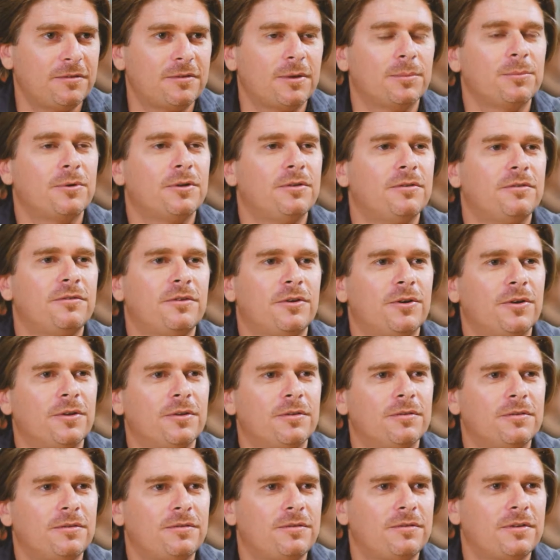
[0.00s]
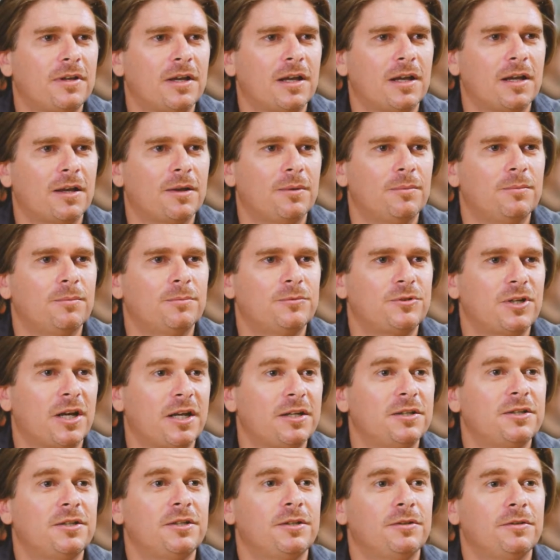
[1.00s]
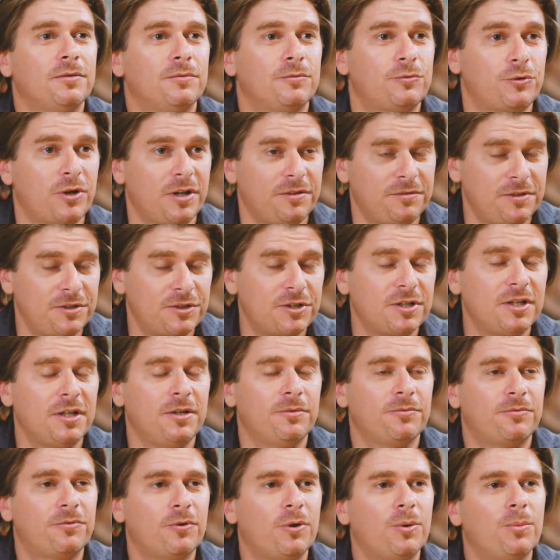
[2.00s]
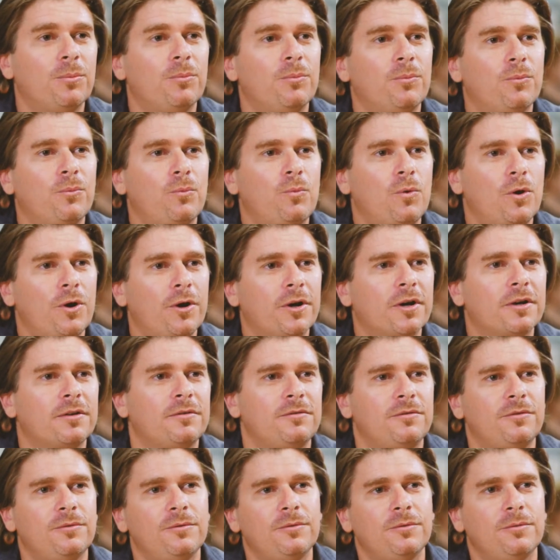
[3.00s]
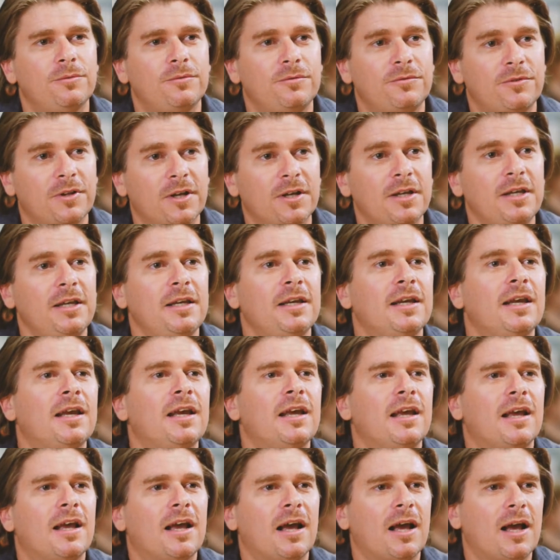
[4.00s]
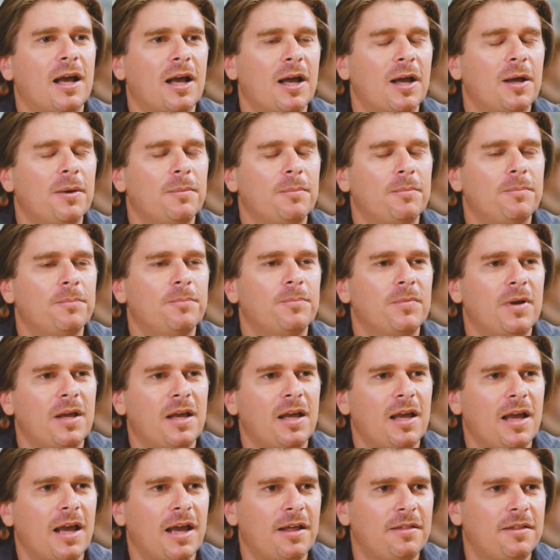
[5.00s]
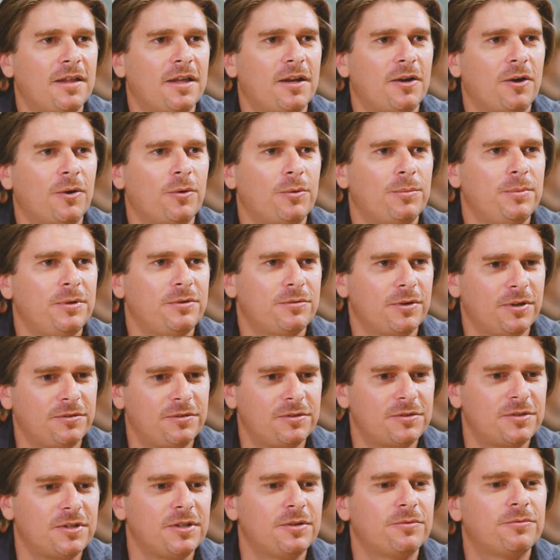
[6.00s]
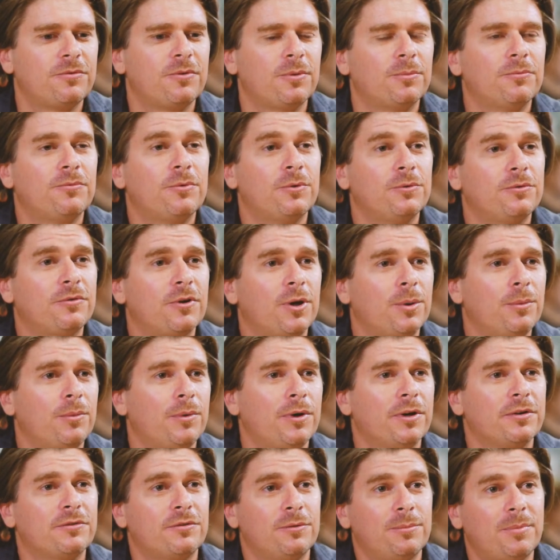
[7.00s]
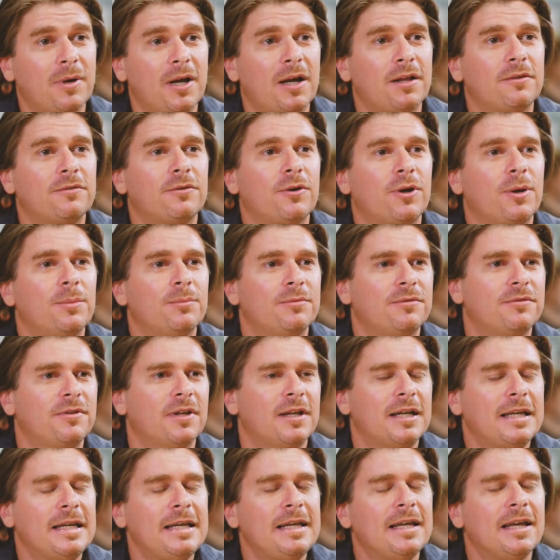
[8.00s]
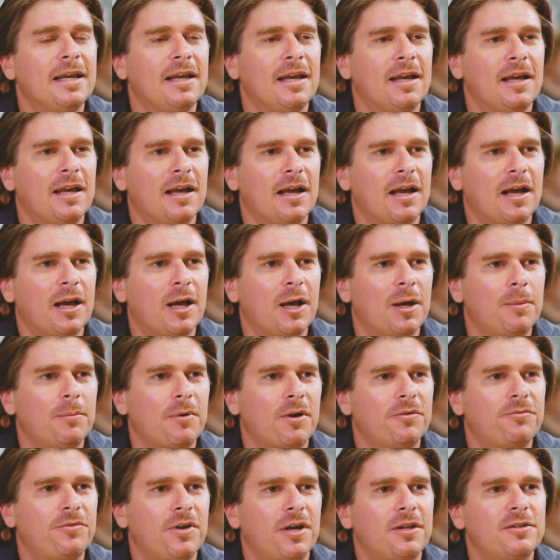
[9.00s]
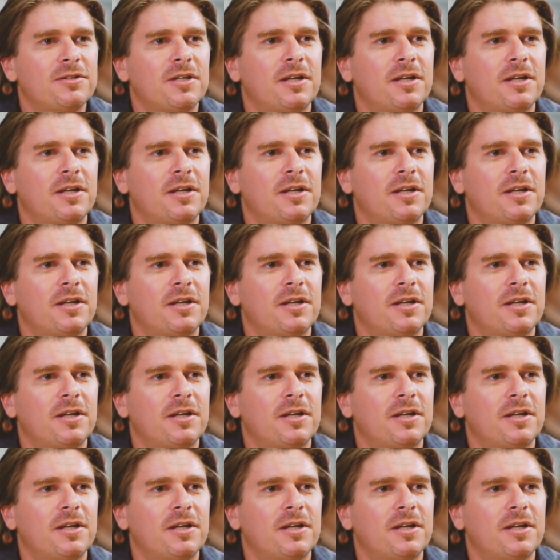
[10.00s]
some concerns transitioning from work to study, and that I would be transitioning from full-time work to part-time study. I found